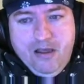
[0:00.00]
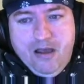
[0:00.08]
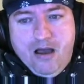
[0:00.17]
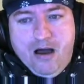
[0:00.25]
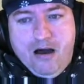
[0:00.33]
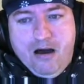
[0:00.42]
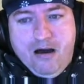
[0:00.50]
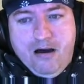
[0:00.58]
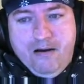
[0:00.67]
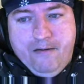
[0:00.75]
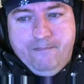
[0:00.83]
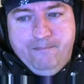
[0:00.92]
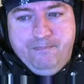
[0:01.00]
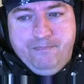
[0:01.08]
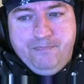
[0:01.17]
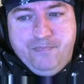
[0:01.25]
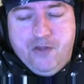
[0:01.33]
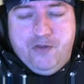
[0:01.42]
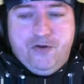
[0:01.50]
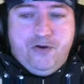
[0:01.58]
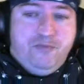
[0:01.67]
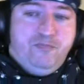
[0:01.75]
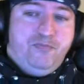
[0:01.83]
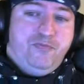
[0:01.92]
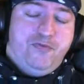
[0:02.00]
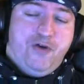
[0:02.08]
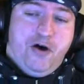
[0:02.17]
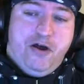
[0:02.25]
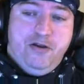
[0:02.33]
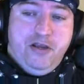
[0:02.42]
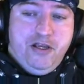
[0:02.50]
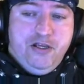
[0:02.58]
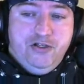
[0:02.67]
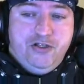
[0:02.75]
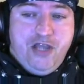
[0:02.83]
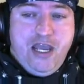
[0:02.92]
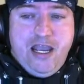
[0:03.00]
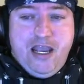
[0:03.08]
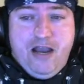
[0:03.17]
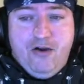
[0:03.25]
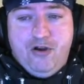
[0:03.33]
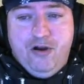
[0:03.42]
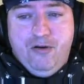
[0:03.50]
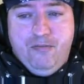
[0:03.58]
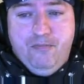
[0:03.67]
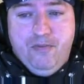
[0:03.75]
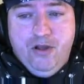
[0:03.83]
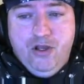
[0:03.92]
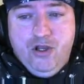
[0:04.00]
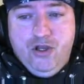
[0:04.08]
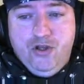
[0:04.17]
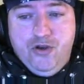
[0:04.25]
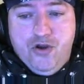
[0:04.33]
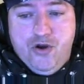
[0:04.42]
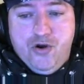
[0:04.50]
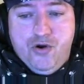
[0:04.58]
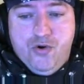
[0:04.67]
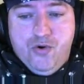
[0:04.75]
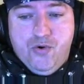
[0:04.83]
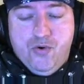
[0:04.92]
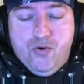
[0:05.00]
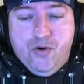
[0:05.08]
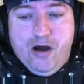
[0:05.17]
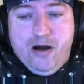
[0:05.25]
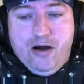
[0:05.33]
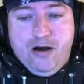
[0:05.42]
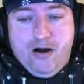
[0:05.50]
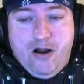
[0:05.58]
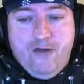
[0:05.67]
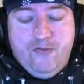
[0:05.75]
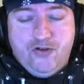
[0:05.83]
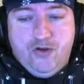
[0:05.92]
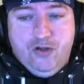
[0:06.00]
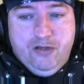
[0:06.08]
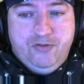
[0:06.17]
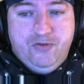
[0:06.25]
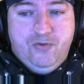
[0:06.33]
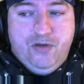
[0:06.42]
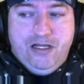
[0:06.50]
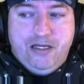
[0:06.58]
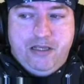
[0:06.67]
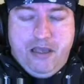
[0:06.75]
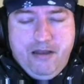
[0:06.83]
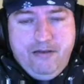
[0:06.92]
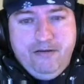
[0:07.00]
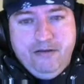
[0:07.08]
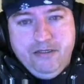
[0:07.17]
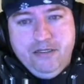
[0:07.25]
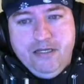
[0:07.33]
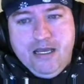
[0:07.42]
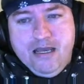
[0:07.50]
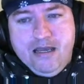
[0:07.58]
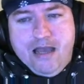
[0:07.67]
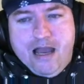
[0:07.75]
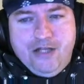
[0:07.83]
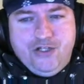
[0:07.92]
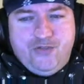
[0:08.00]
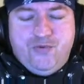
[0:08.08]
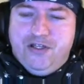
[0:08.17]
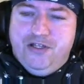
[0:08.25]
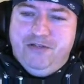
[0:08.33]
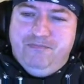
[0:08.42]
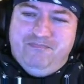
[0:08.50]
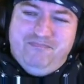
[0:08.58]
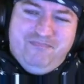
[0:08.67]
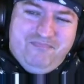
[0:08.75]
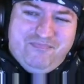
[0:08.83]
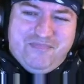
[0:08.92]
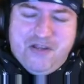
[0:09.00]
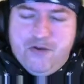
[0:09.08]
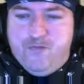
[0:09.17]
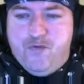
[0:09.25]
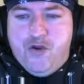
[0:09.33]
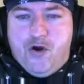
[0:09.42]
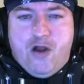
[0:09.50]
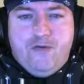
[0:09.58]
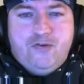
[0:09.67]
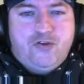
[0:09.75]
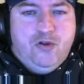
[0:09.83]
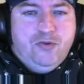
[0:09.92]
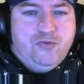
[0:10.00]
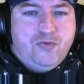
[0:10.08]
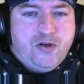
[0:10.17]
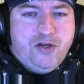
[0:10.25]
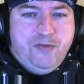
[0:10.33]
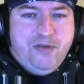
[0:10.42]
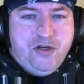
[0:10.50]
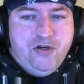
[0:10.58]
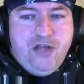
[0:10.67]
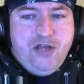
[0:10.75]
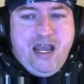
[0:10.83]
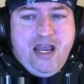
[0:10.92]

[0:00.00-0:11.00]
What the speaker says: Another thought is, hey, how come no Harvest Golems? Well, again, I just really didn't feel Harvest Golems were going to be good, and